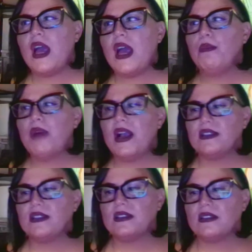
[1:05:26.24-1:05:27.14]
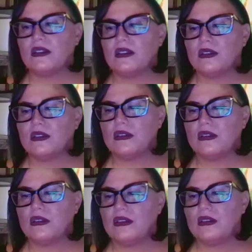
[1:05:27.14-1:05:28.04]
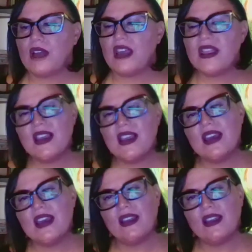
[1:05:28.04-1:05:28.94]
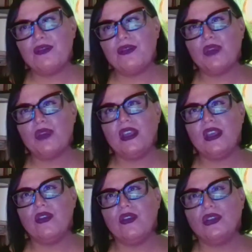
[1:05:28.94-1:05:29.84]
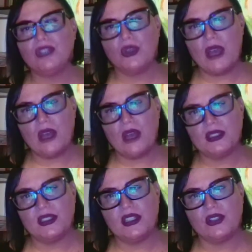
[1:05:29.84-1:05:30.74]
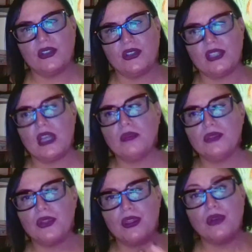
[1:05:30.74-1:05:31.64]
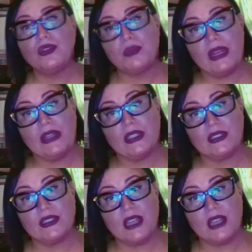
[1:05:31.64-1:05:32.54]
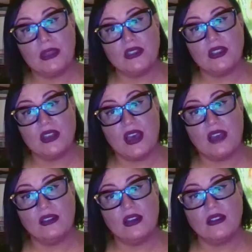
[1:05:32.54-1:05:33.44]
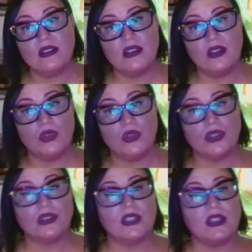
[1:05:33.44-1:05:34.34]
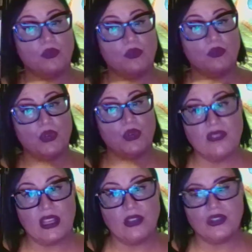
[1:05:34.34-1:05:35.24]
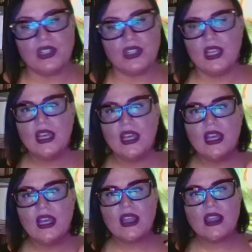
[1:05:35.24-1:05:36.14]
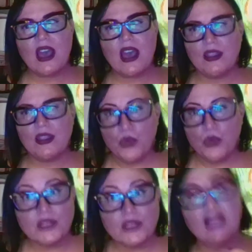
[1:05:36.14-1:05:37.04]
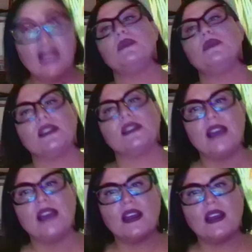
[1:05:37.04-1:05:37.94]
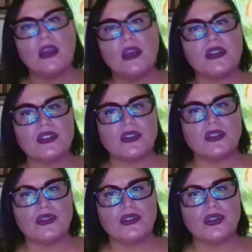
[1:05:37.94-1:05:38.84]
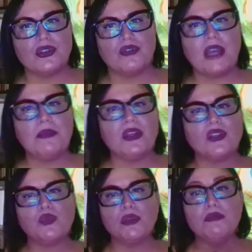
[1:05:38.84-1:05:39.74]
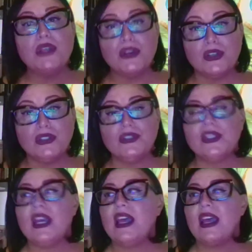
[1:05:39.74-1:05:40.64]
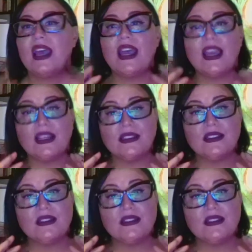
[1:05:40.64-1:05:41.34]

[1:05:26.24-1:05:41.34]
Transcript: but I think that if we also helped as healers, helped those parents tap into that unseen world and the world of energy, that and the world of elements, that could help their children too, right? Because we're mirrors. And